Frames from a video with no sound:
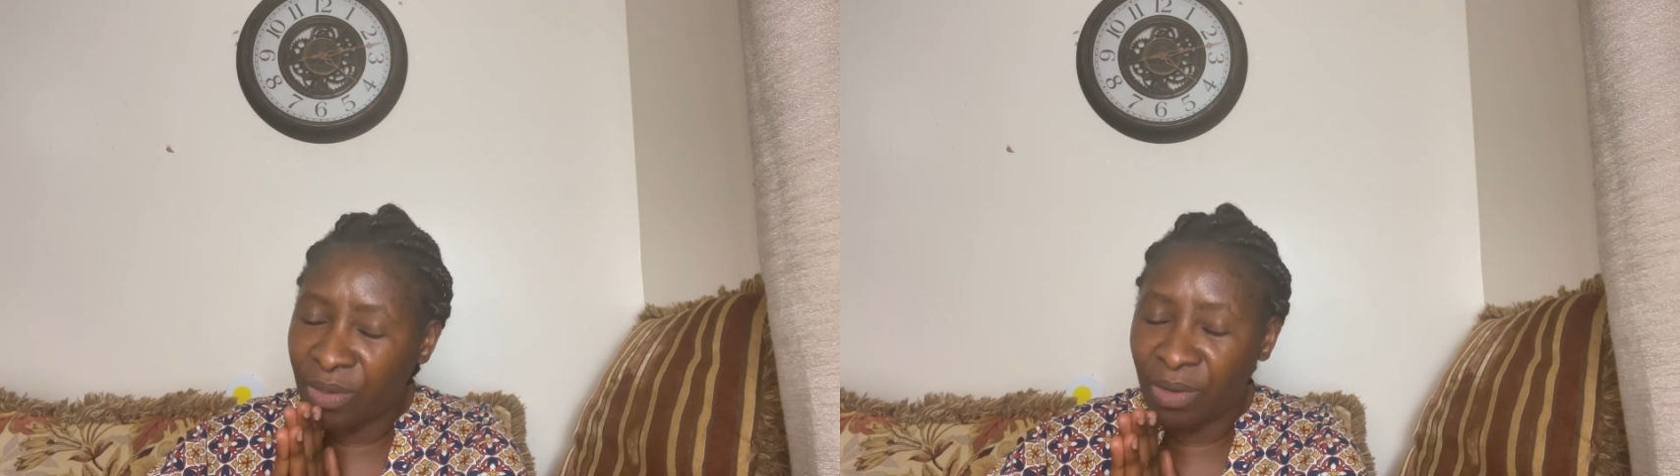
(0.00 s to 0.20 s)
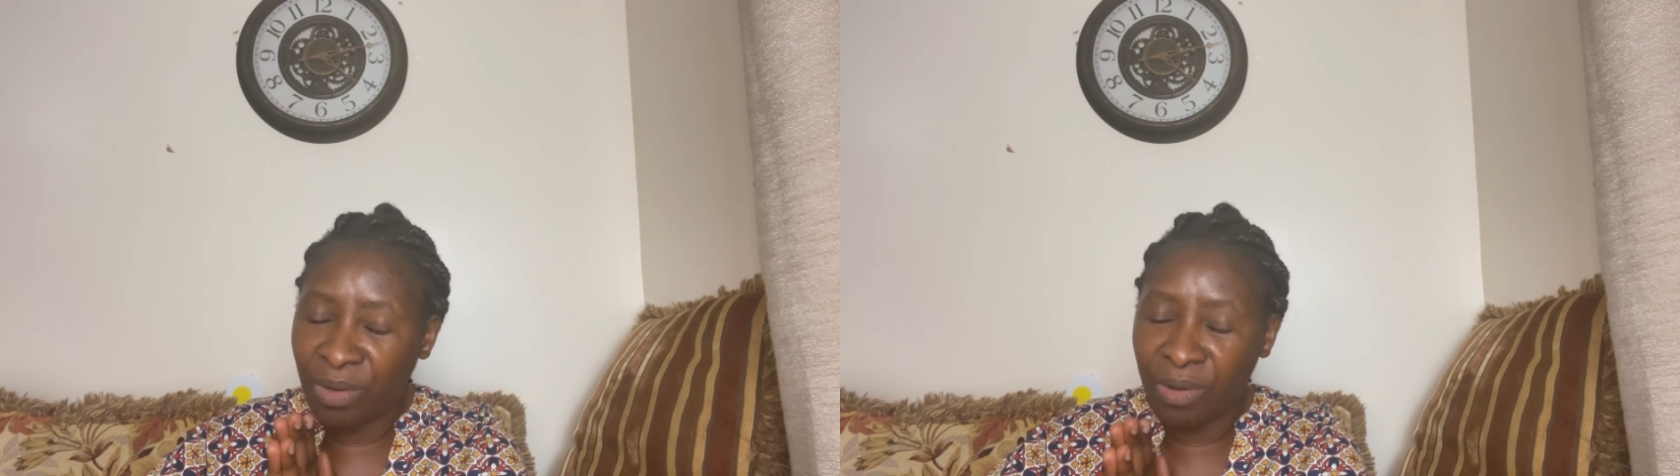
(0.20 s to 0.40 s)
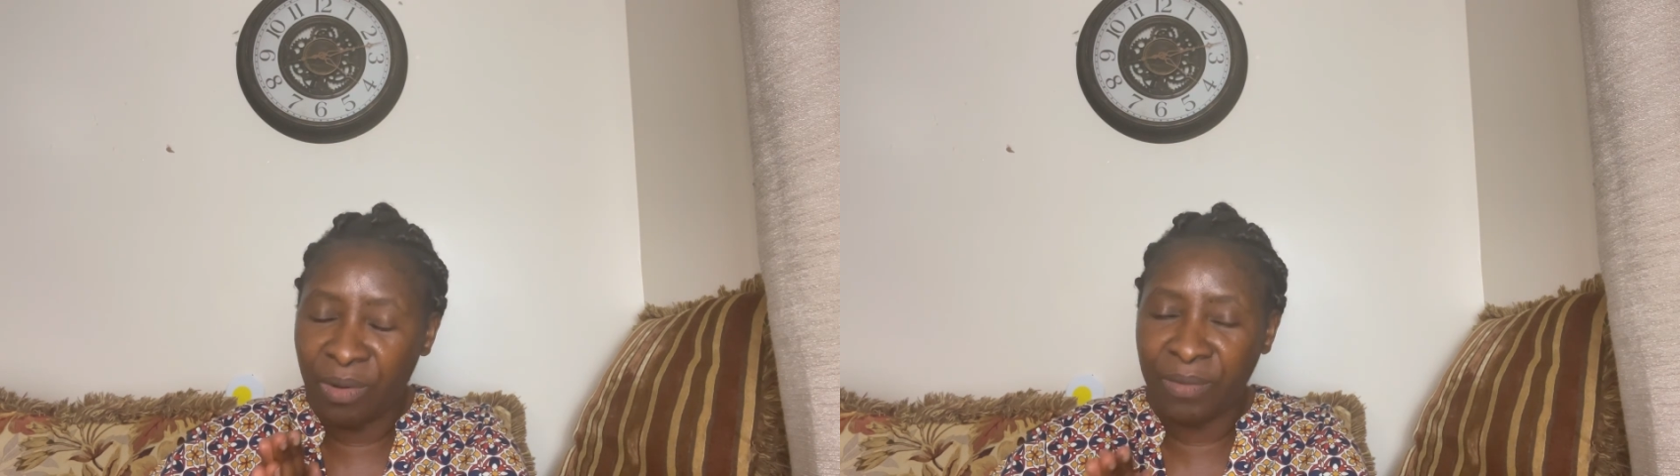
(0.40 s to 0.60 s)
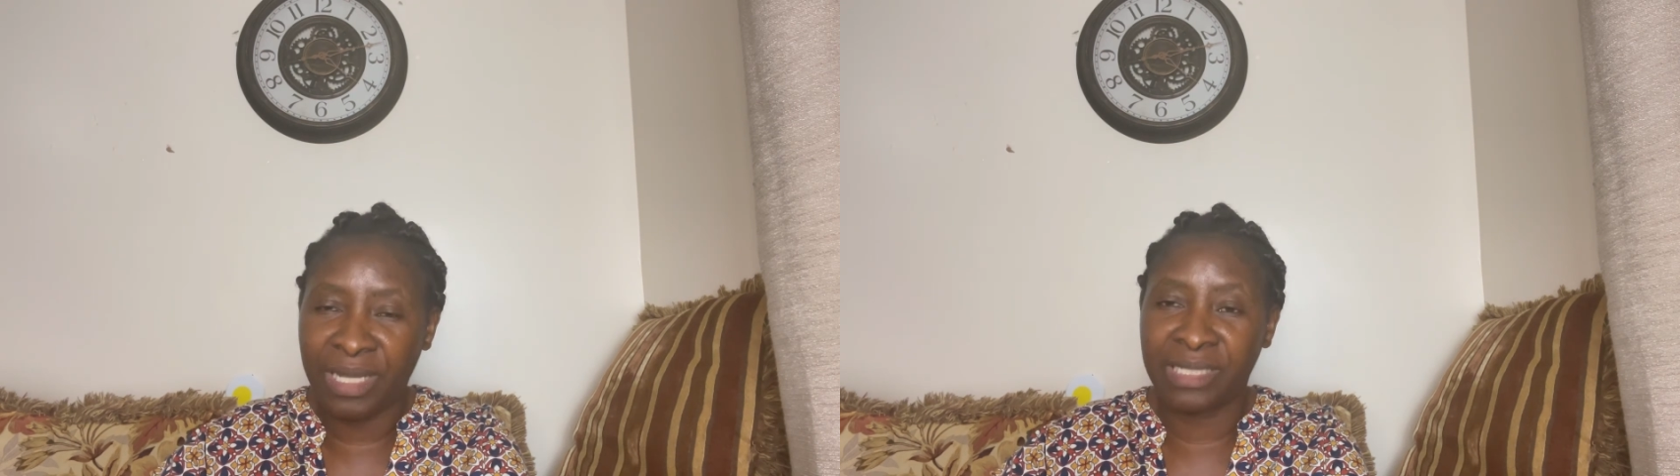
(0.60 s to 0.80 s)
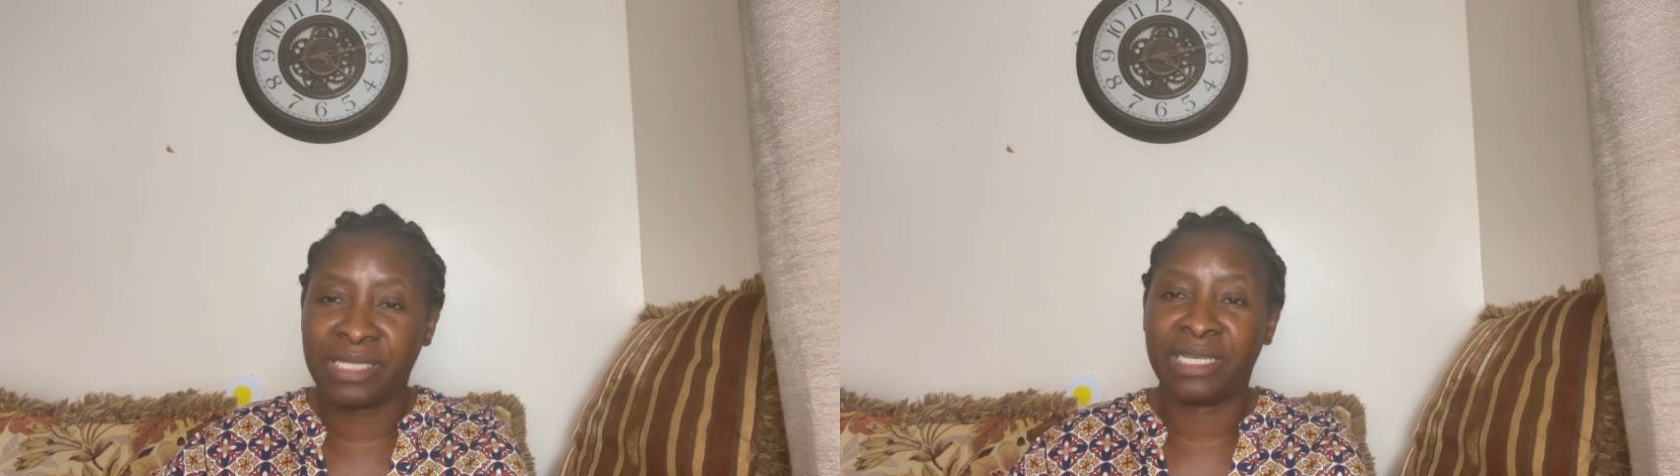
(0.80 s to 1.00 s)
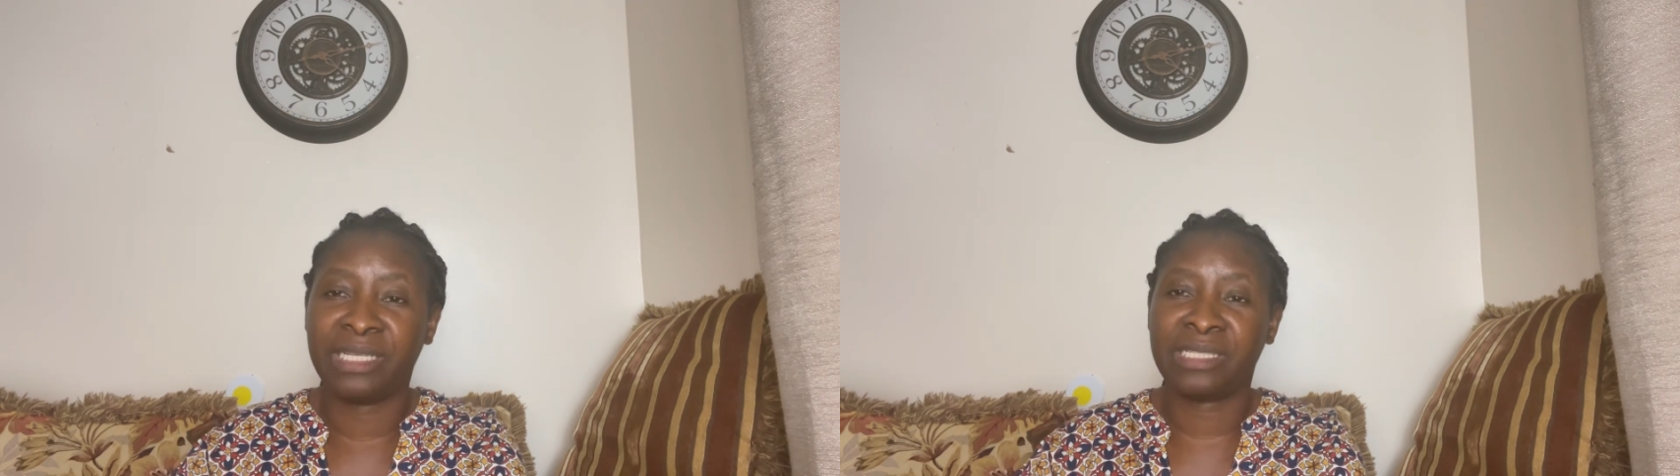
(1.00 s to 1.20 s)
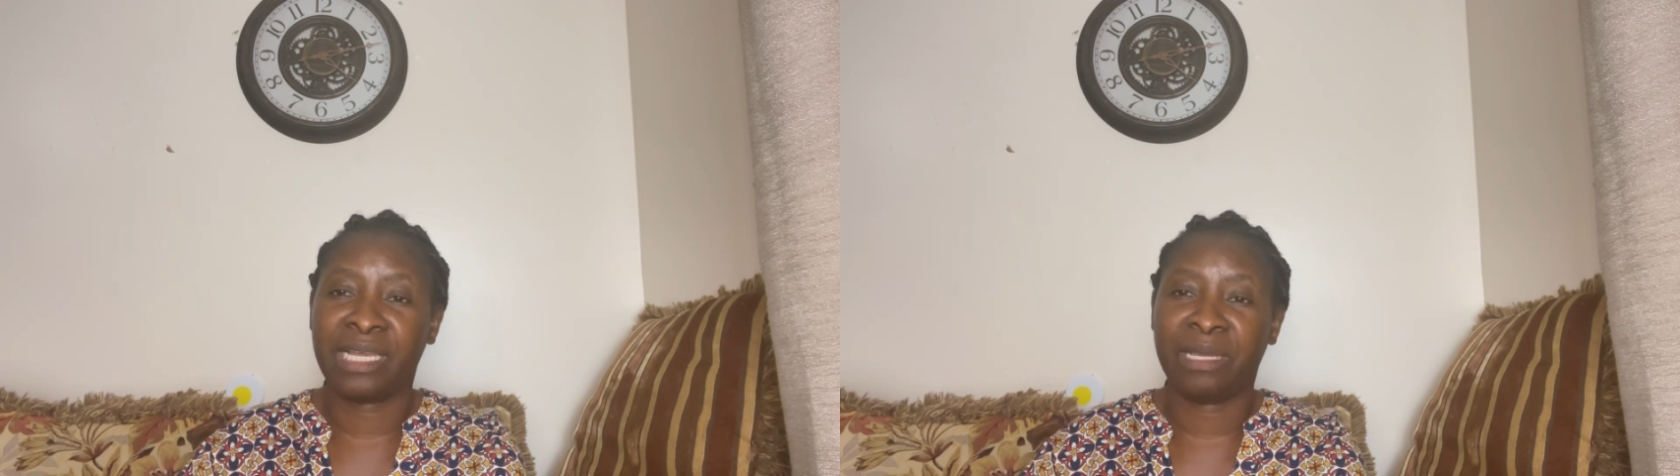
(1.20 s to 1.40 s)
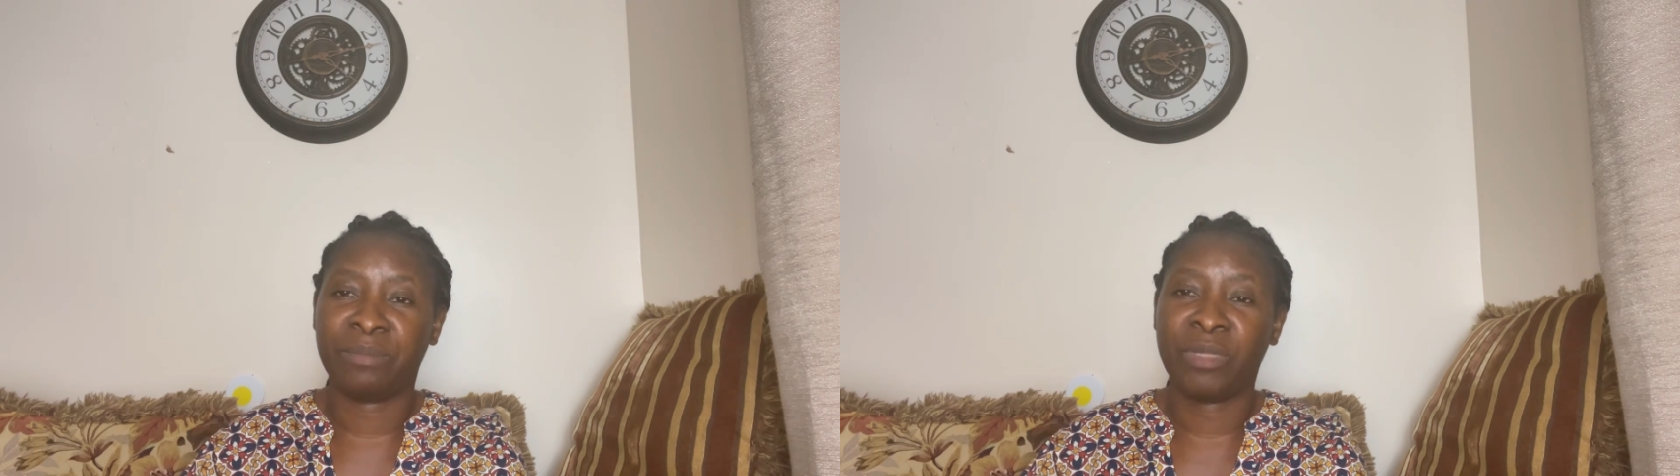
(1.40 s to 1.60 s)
on at any time.